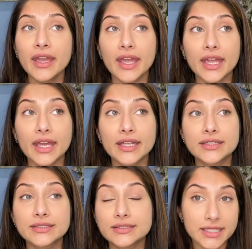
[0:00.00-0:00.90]

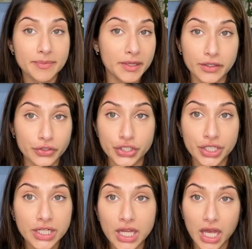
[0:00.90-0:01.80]
And as a
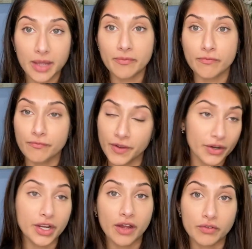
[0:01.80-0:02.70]
pediatrician, I'm
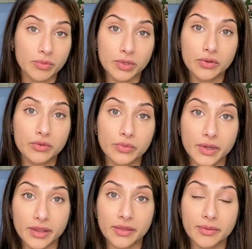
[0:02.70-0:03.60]
very comfortable
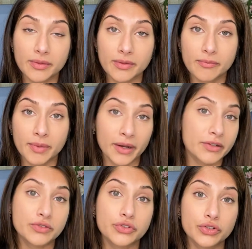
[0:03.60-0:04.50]
with
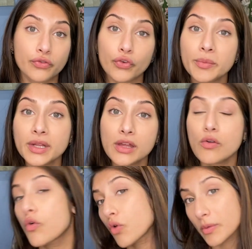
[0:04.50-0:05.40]
parents who choose formula
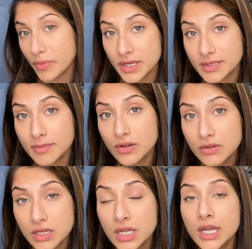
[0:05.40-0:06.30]
or breast
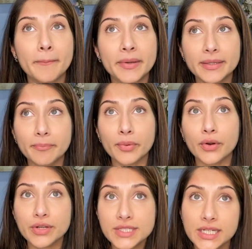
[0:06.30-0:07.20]
milk. But
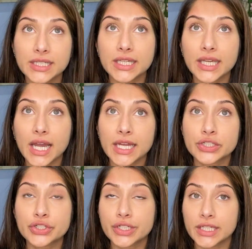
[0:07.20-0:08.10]
personally, I
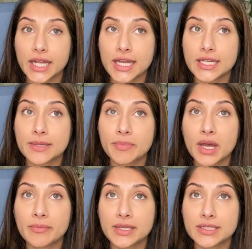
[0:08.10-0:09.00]
took it
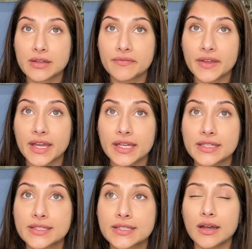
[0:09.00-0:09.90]
upon myself
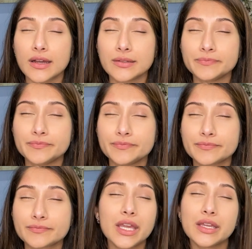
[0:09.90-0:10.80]
as,
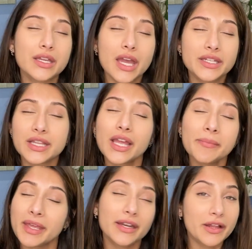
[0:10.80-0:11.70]
I think I
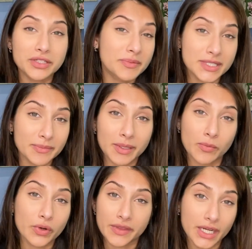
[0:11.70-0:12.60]
made it out to be something
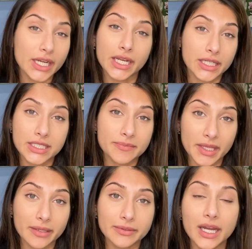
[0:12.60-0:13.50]
more than it needed to
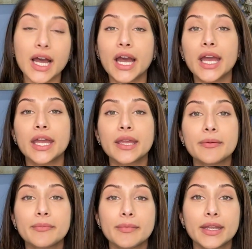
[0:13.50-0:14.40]
be.
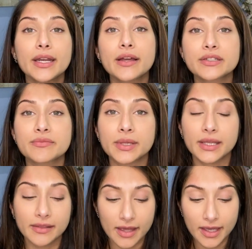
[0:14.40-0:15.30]
I made it out to
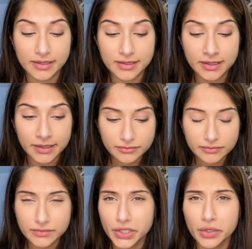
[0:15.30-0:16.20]
be that,
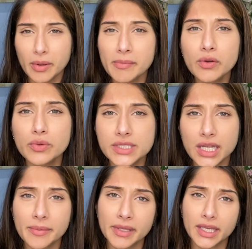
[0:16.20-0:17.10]
my milk wasn't
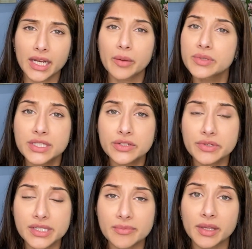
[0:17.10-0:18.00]
coming in, I wasn't
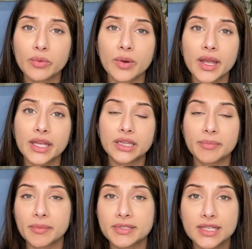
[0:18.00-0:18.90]
doing something right, the
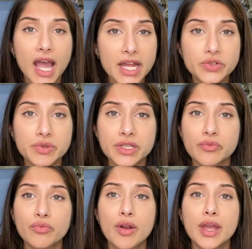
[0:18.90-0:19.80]
baby's latch wasn't
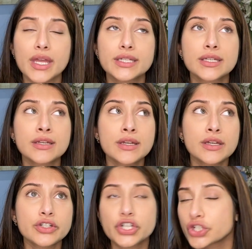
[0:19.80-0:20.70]
right,
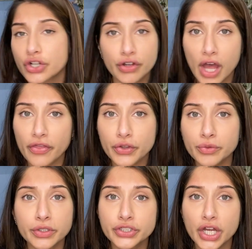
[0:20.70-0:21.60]
she should have gotten through
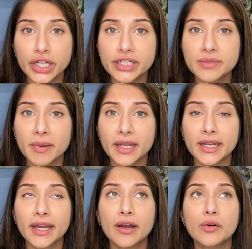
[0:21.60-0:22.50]
her jaundice by
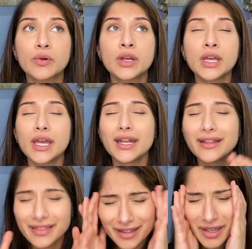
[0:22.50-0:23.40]
now. And I
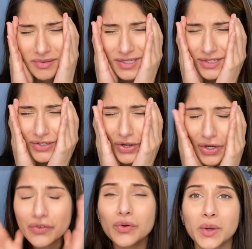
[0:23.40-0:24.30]
think I was just
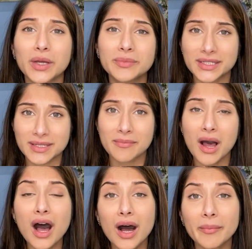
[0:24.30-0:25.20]
overwhelmed as a
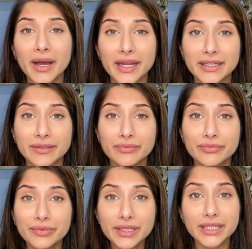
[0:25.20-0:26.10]
mom. I
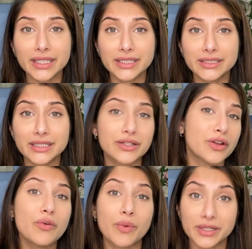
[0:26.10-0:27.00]
really didn't
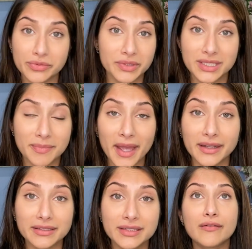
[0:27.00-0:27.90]
know what to expect.